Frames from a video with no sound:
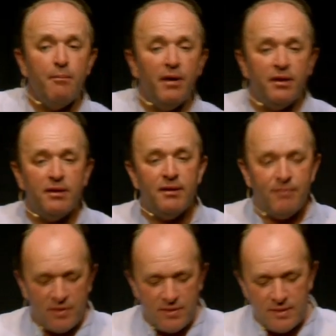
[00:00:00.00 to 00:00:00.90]
But
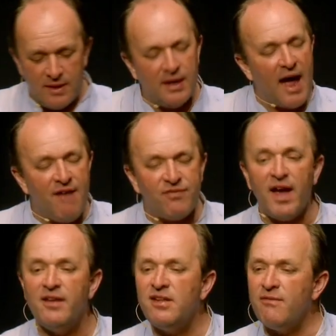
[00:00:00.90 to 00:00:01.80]
the
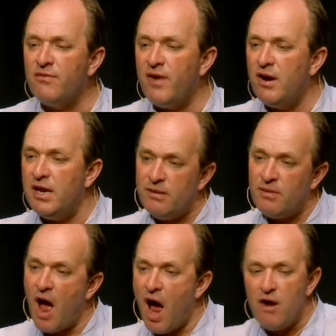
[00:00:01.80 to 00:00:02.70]
Afghans have a very
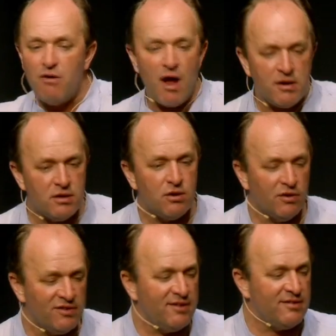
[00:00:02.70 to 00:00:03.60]

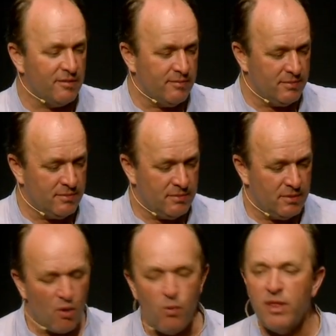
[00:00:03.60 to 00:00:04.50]
hierarchical system
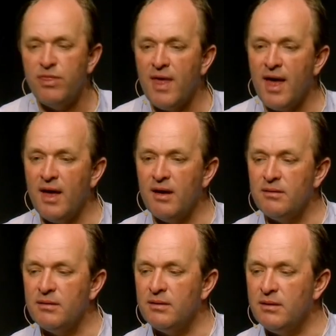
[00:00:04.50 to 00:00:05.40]
with
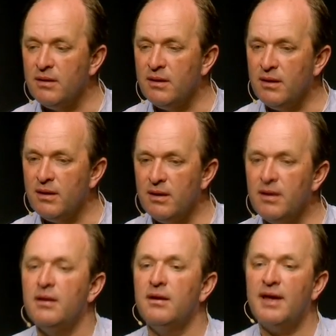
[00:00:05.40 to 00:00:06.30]
their
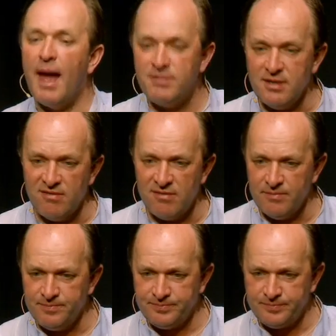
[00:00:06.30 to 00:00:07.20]
captives.